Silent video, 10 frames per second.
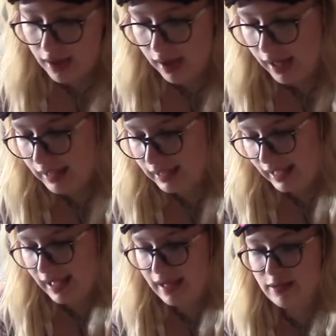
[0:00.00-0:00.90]
I
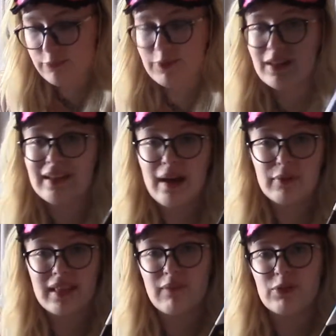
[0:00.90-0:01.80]
have Now
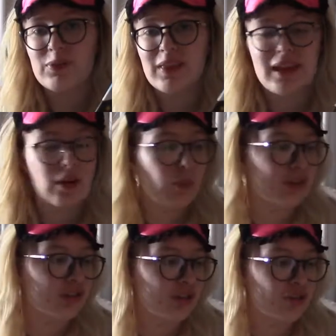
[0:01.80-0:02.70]
Is Everything,
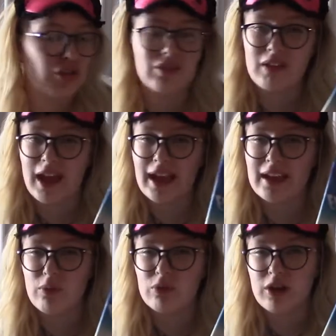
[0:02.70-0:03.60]
which is just
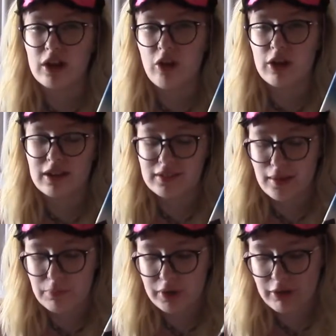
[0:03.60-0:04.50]
a young adult
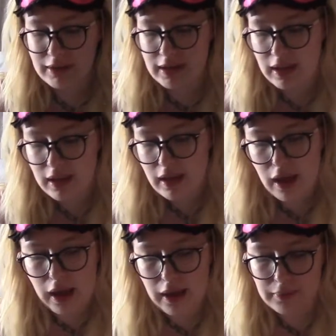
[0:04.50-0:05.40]
contemporary.
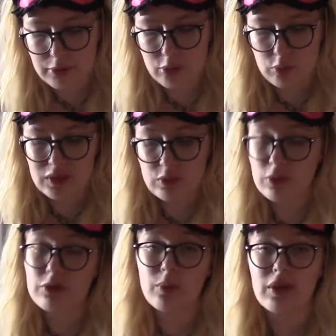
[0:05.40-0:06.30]
So these
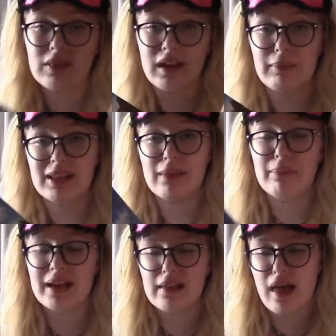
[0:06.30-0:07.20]
are the ones that I'm in the
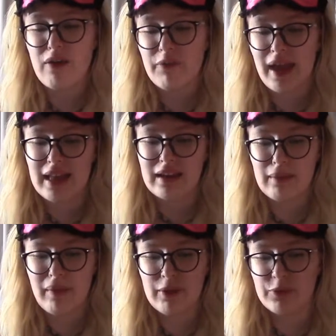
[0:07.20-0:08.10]
middle of, and
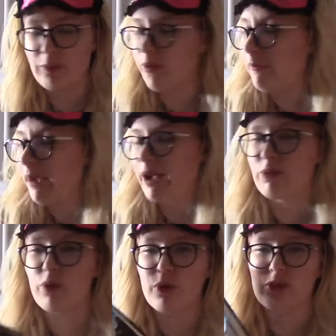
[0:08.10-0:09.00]
I might flip-flop back
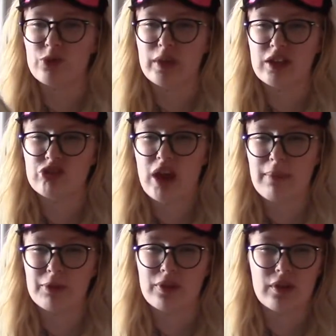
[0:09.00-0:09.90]
and forth and do like a
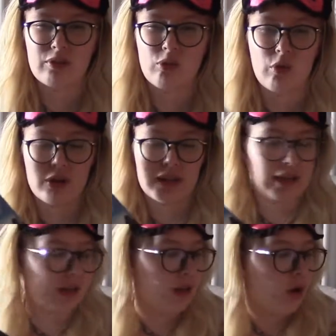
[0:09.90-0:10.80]
chapter then a
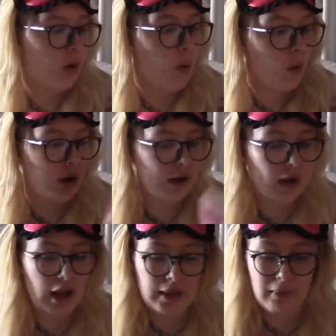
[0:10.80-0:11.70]
story,
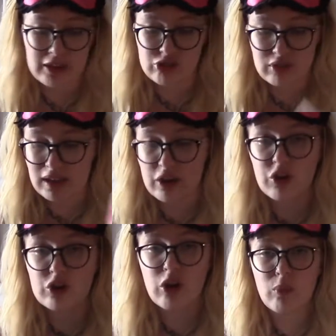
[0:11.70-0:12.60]
or I might just get
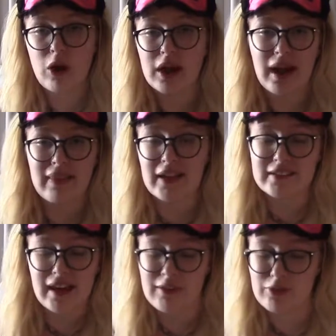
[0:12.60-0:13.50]
hooked one. I
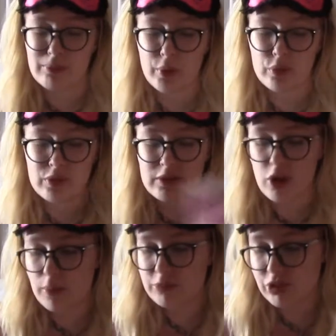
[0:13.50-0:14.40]
like to have them both as the
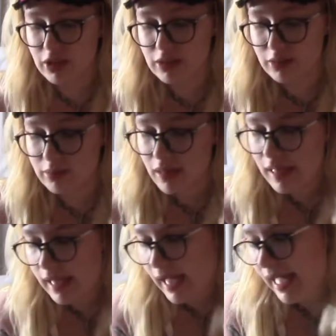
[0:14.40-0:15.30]
options.
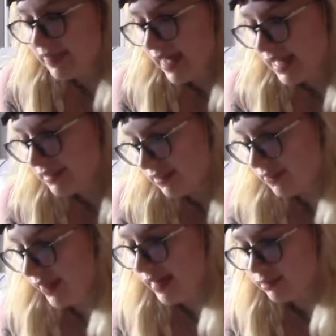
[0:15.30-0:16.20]
And then
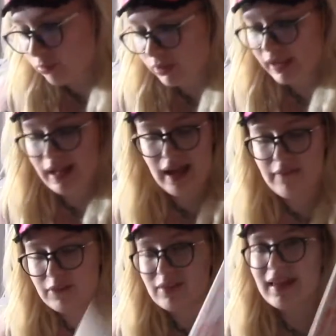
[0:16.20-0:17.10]
the last one I
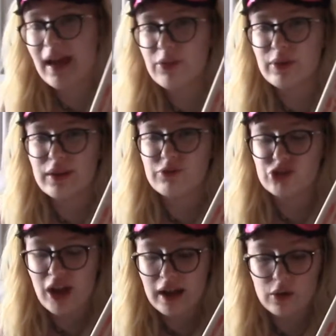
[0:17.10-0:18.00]
have is A Gathering of
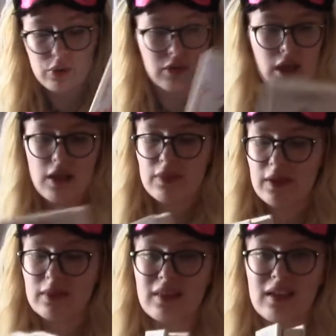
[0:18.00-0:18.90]
Shadows.
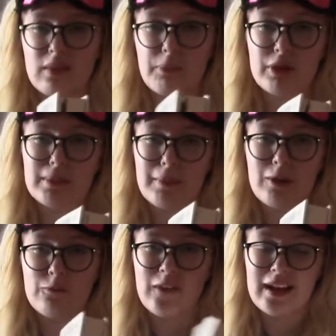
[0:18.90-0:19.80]
This is a pretty
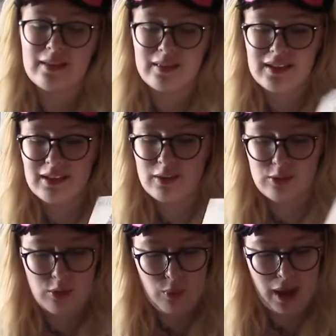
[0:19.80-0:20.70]
big fantasy,
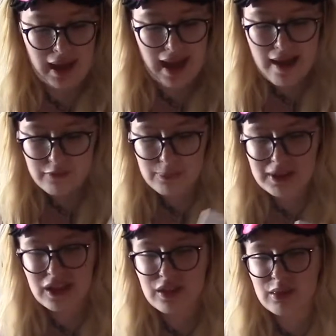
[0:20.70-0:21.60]
so I have it
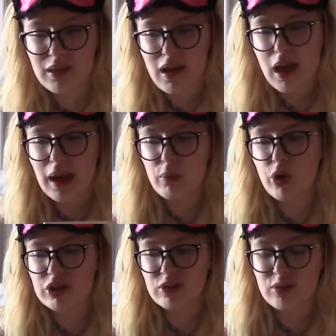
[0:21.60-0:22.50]
because I
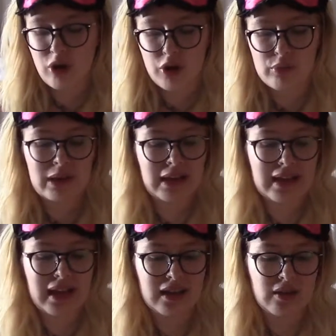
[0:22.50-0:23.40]
want to start
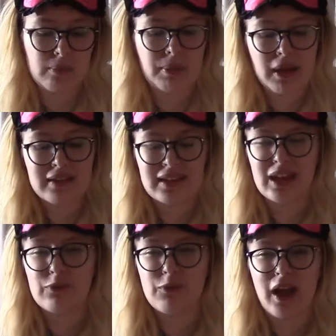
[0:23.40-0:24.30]
reading it, but
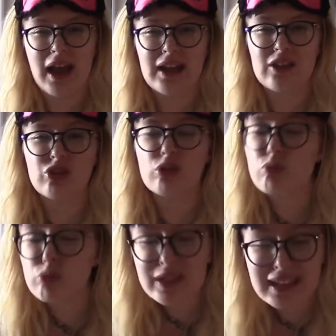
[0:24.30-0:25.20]
if I just
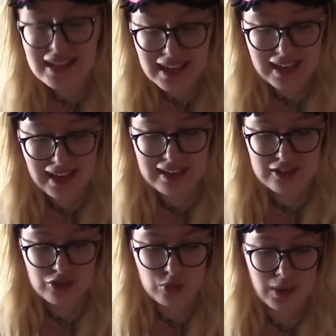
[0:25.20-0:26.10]
really can't get
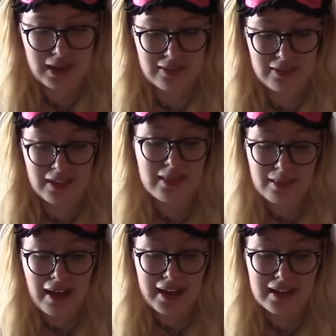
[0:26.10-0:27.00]
into it
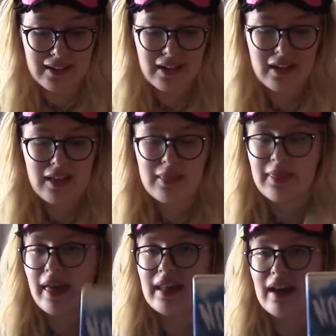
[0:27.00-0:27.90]
this night,
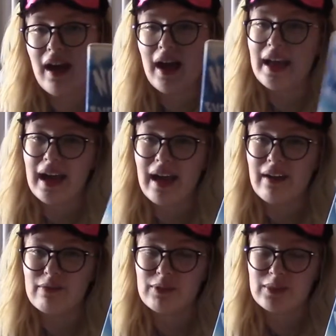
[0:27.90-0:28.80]
then I
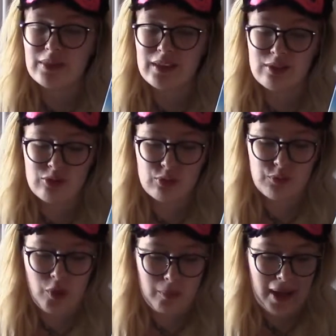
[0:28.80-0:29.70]
have these two to
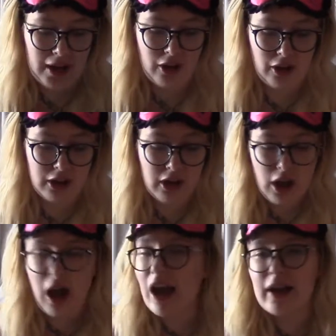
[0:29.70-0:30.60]
fall back on.
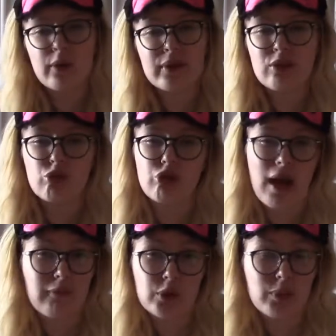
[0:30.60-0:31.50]
I always
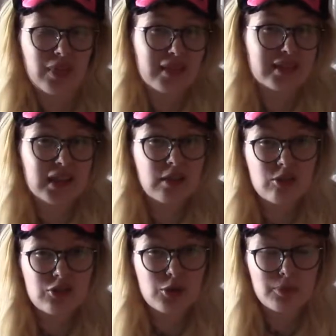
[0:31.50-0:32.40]
travel with at
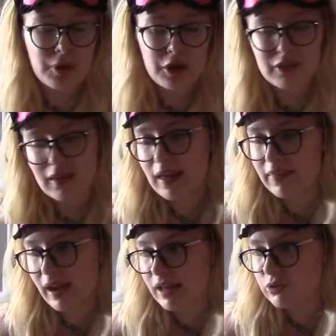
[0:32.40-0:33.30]
least 2 books,
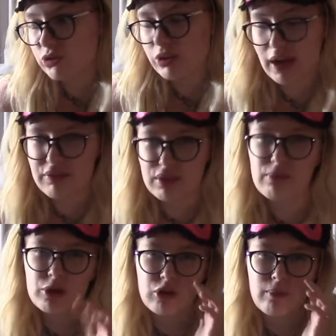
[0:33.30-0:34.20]
and then I usually have some
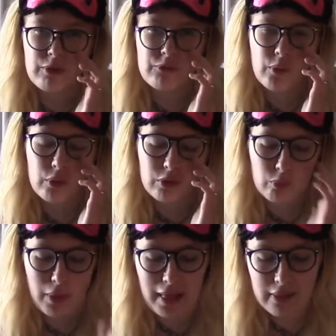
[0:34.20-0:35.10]
books on my phone as
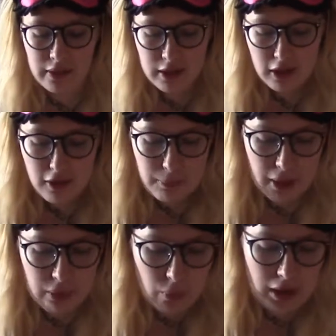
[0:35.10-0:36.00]
well.
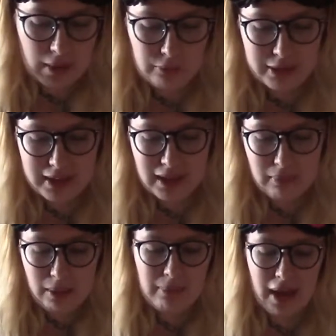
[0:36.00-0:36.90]
But when I'm reading in
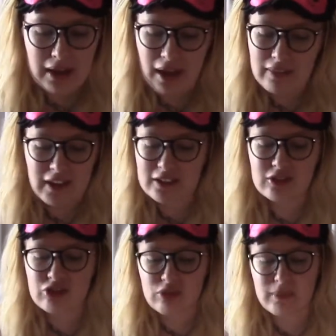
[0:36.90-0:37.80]
my bed, I like
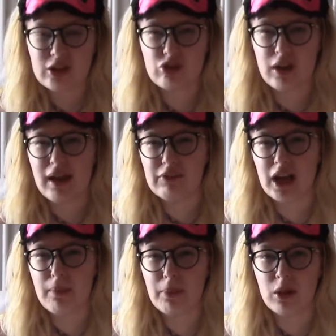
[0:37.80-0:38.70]
to just make sure I have a
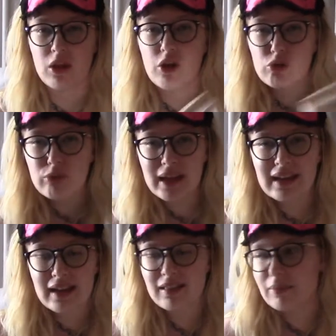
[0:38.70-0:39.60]
couple right
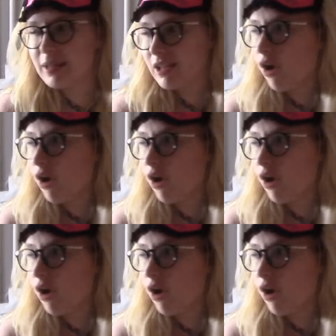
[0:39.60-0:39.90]
next to me.